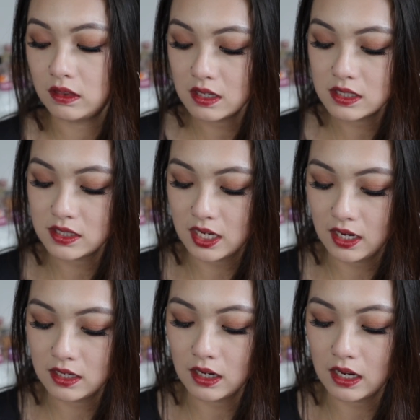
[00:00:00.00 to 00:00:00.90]
this
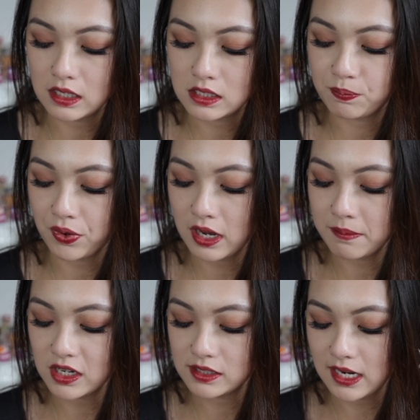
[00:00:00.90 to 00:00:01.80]
tint, it's pretty
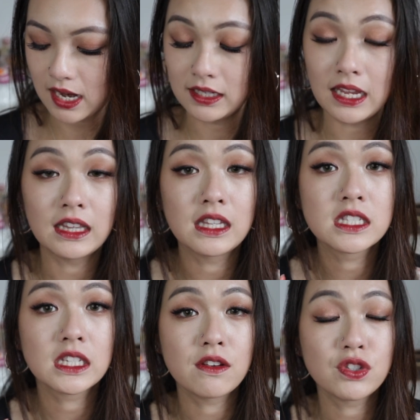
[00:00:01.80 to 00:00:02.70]
much saying that this
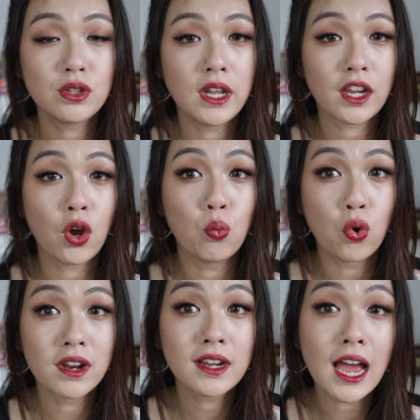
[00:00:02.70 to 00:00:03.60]
gives you like a
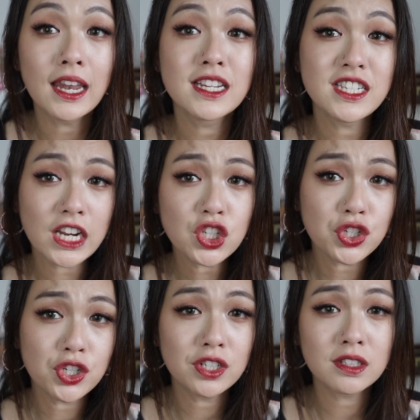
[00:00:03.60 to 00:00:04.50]
watercolor
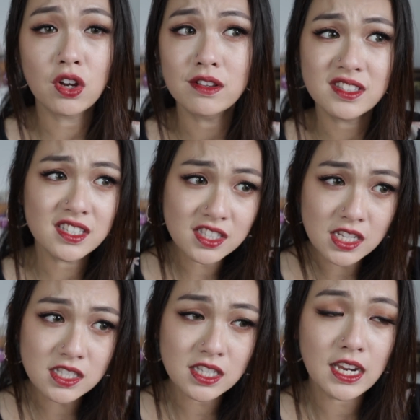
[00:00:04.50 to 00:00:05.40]
texture,
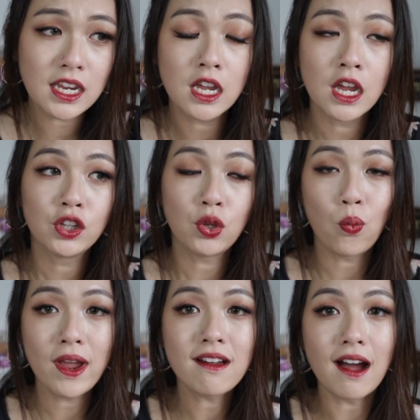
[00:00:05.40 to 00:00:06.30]
consistency. The
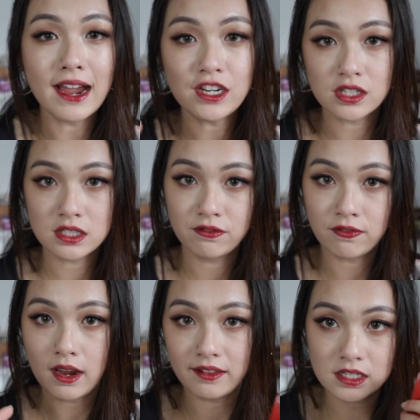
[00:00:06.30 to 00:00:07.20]
way I
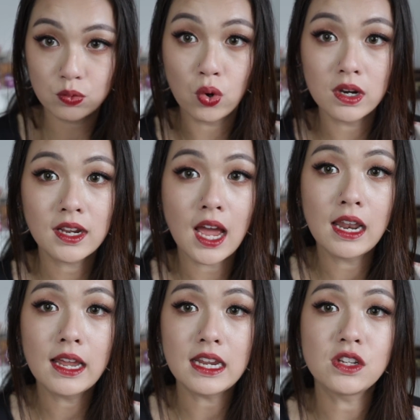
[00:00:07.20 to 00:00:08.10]
justify this
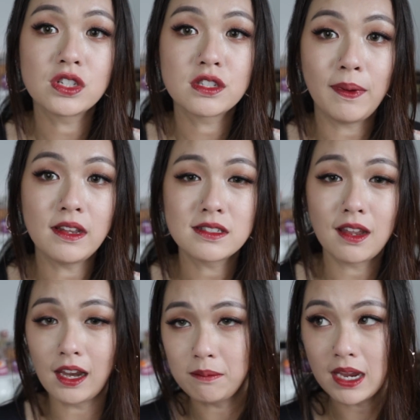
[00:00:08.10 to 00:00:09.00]
watercolor, it just means
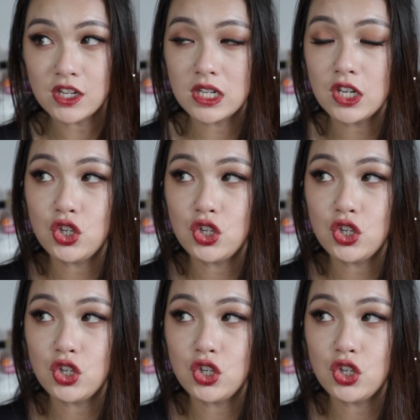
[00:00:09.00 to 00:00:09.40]
that imagine